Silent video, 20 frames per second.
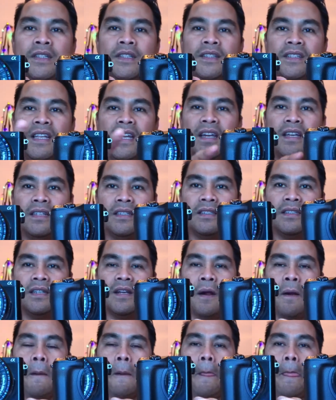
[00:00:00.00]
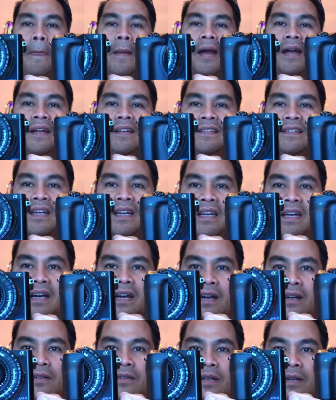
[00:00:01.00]
things, and they
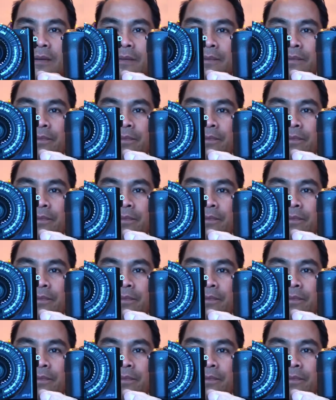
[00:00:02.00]
are